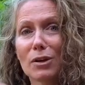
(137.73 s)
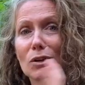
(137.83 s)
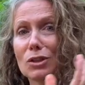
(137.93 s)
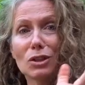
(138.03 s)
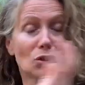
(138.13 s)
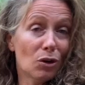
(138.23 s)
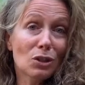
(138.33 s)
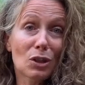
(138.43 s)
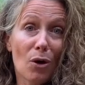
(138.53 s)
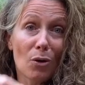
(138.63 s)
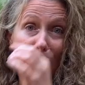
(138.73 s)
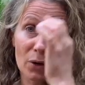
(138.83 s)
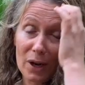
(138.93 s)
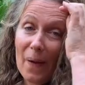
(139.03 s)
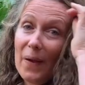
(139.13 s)
You can just toss the whole
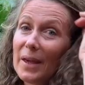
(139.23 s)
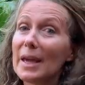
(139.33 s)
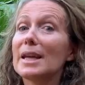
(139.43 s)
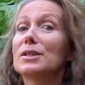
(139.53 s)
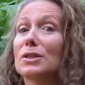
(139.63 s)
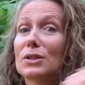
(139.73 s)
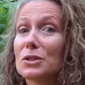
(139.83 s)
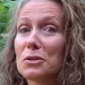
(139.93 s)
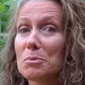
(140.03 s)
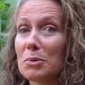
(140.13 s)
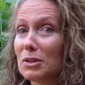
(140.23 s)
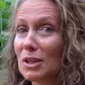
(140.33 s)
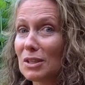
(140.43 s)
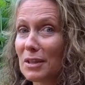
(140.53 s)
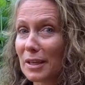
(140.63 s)
lot into the soup
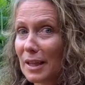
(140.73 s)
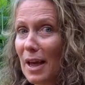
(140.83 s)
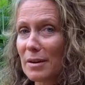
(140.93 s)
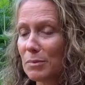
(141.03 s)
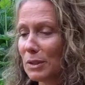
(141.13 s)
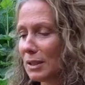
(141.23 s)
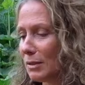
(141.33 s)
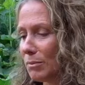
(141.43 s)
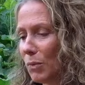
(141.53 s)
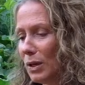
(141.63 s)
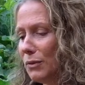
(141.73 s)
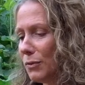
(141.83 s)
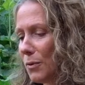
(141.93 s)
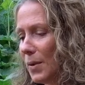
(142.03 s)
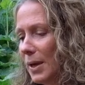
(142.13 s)
just like that, which is wonderful.